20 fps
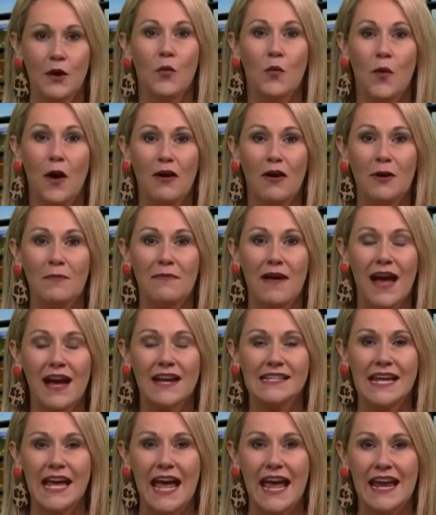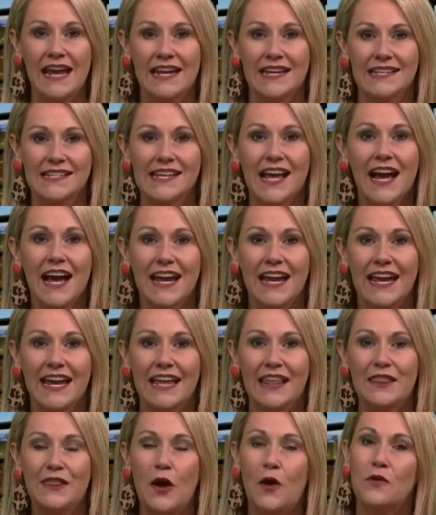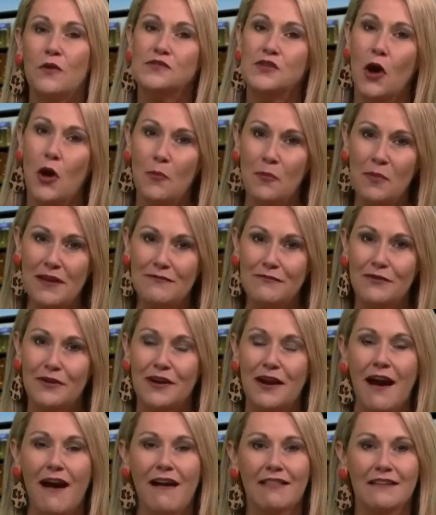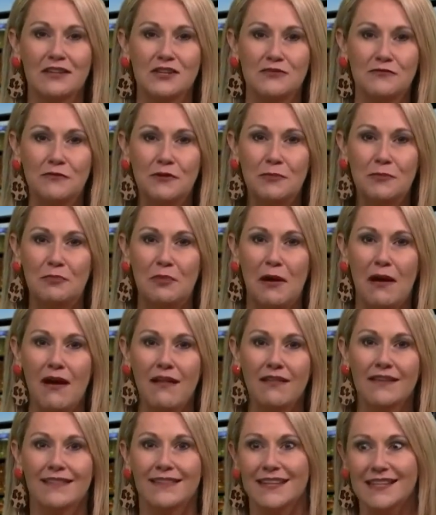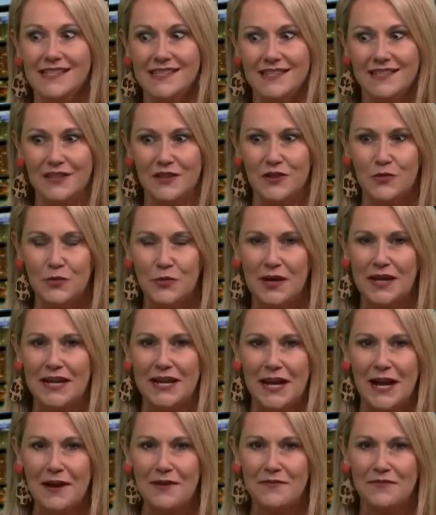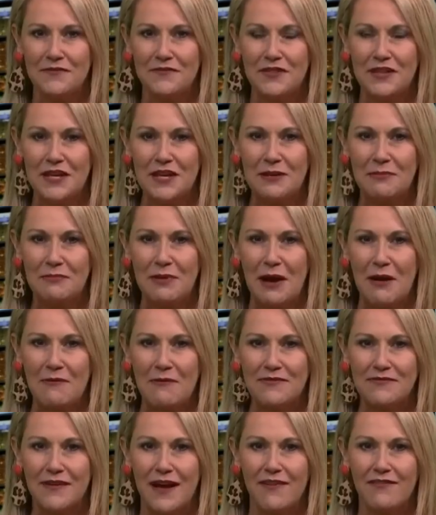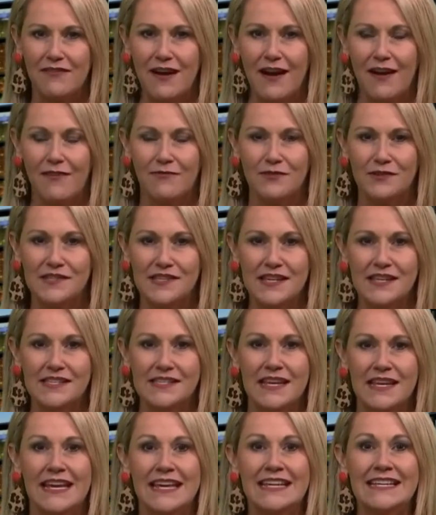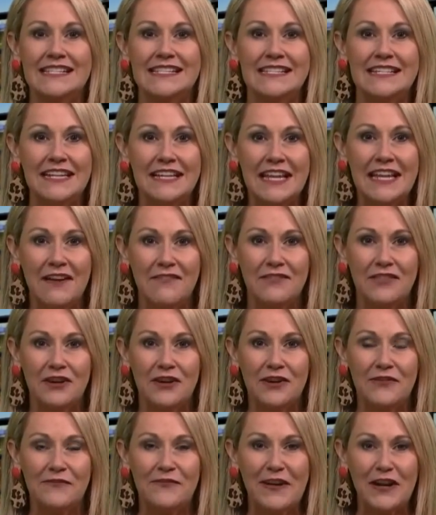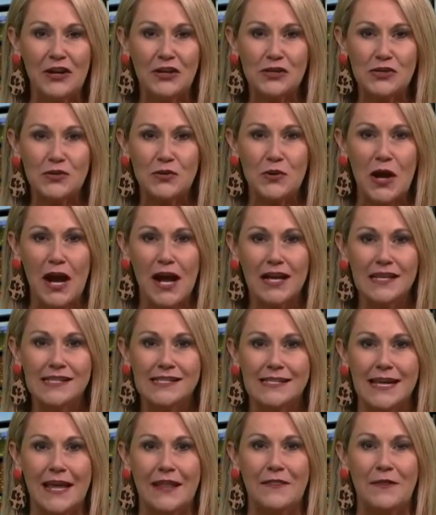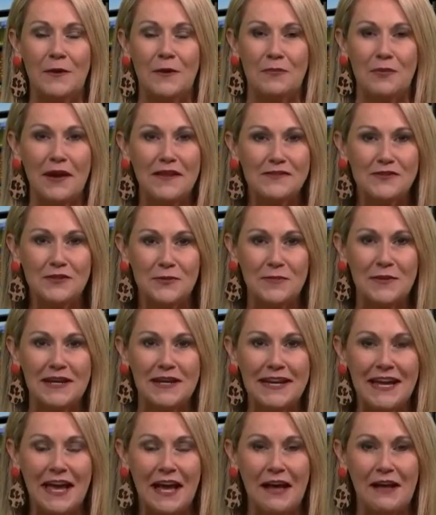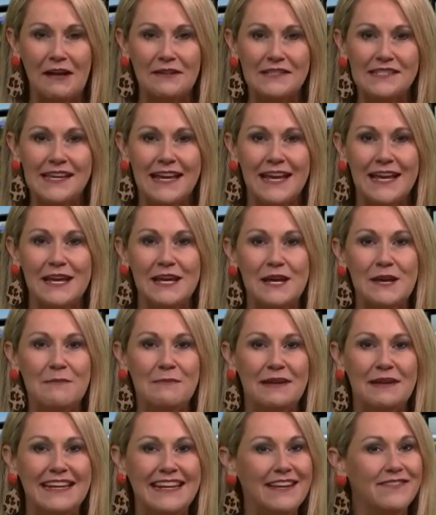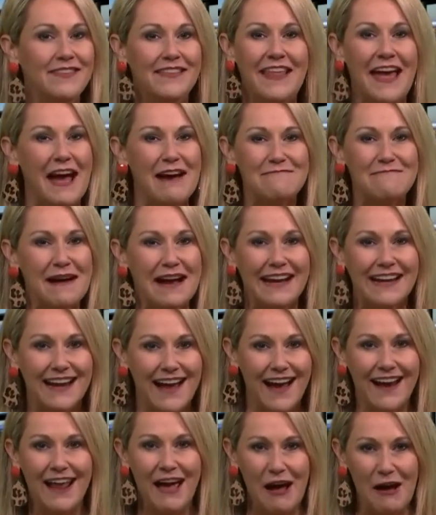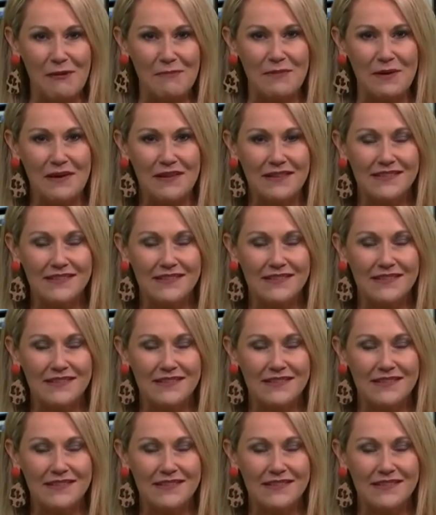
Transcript: Welcome back to Hey Kentucky. Those hoping for college football, at least in three of the Power Five conferences, still have their fingers crossed and their breaths are being held, but even that might not help.